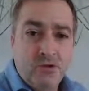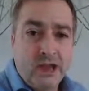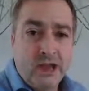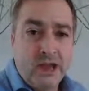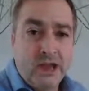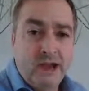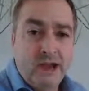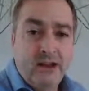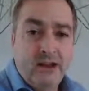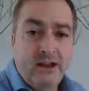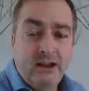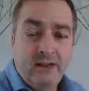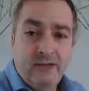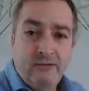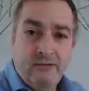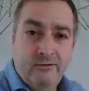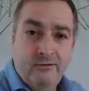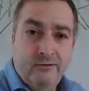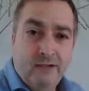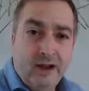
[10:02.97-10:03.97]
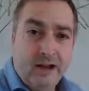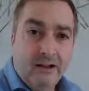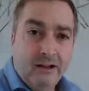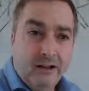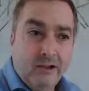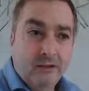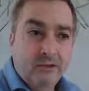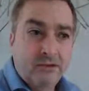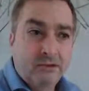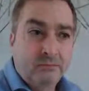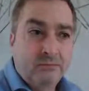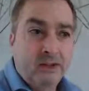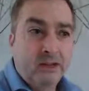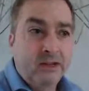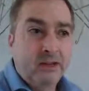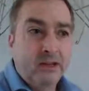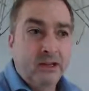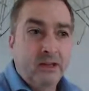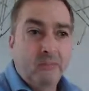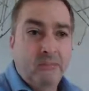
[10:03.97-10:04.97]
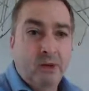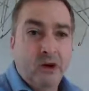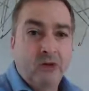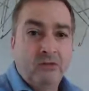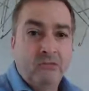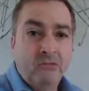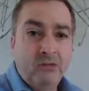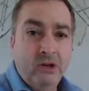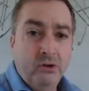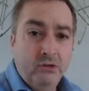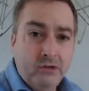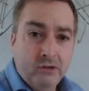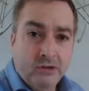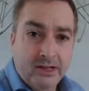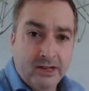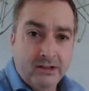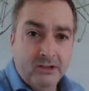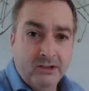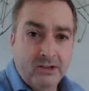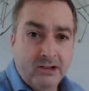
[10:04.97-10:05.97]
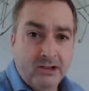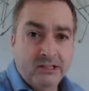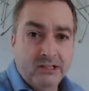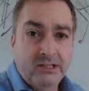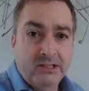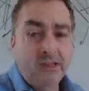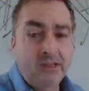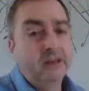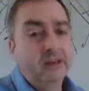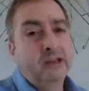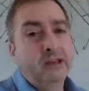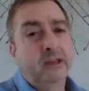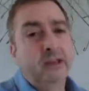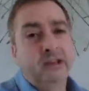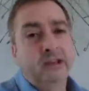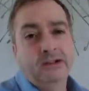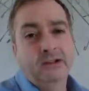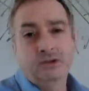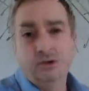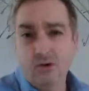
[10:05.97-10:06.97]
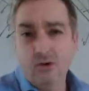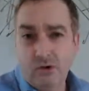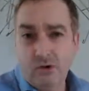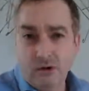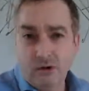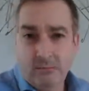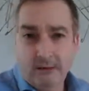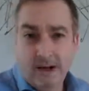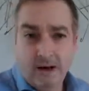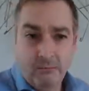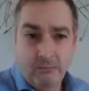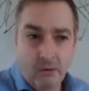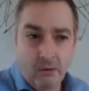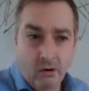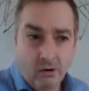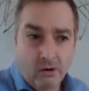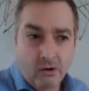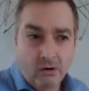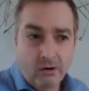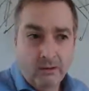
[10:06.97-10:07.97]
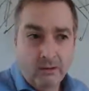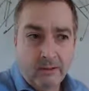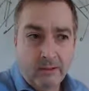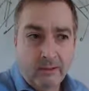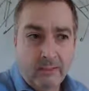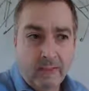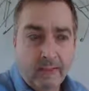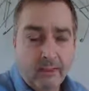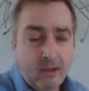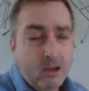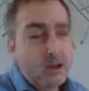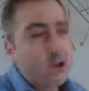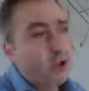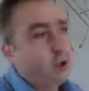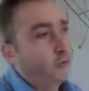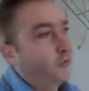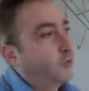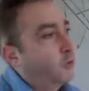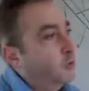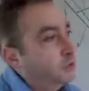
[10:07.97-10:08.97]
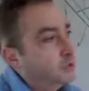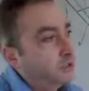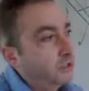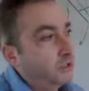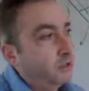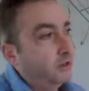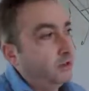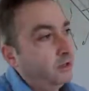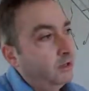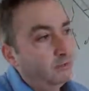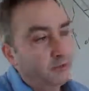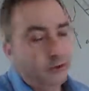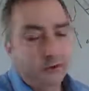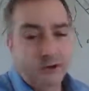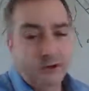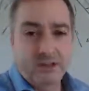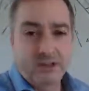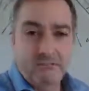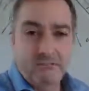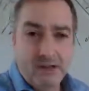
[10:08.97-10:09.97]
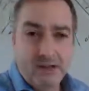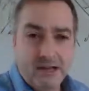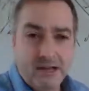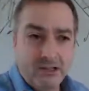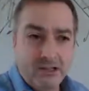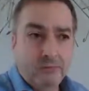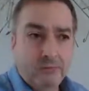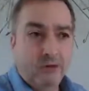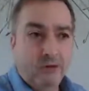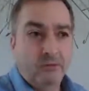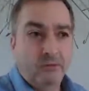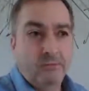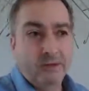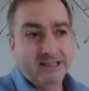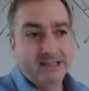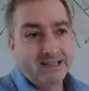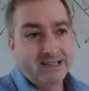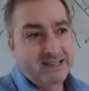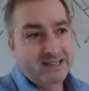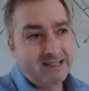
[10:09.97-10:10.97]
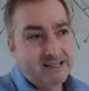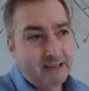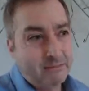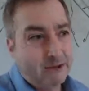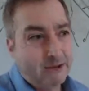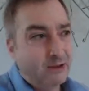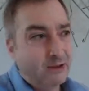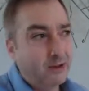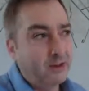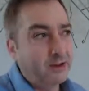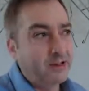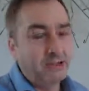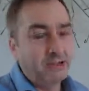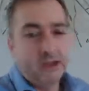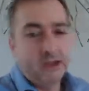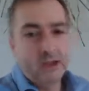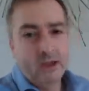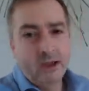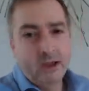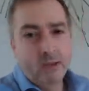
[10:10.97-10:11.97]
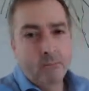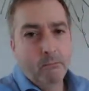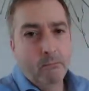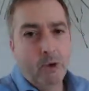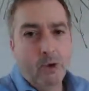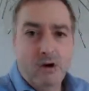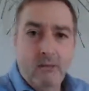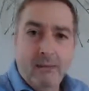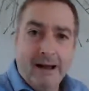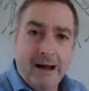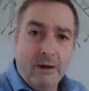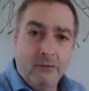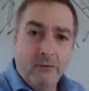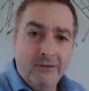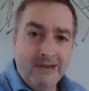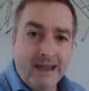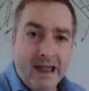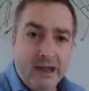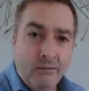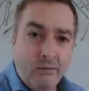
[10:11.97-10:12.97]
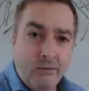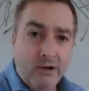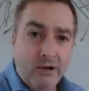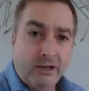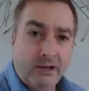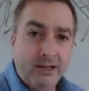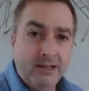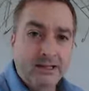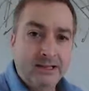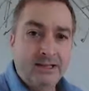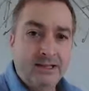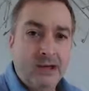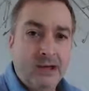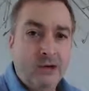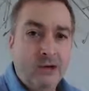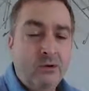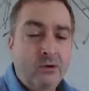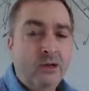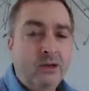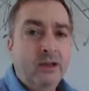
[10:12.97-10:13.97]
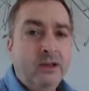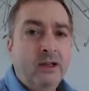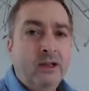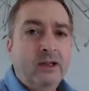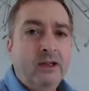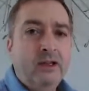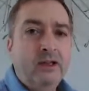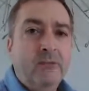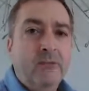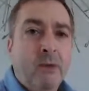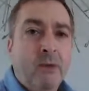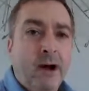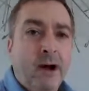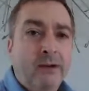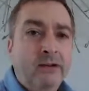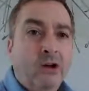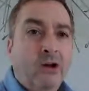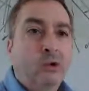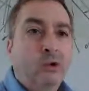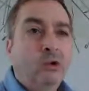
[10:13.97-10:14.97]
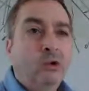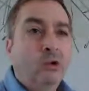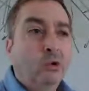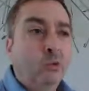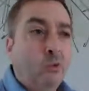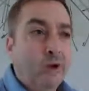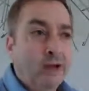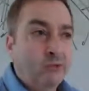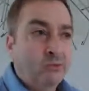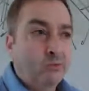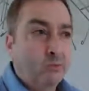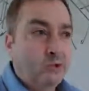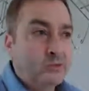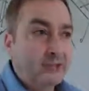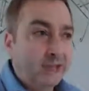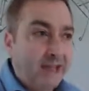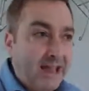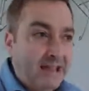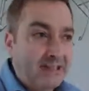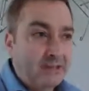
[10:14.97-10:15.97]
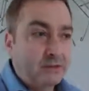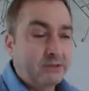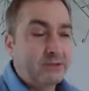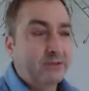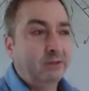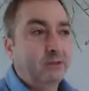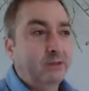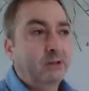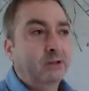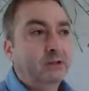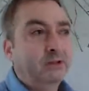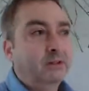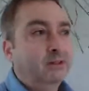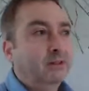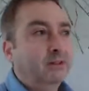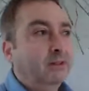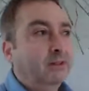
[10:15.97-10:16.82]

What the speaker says: shared value, something that you're both mutually interested in that you can talk about more. Of course, if you're at a meetup or a business seminar, it's more about networking. So you might not always want to get into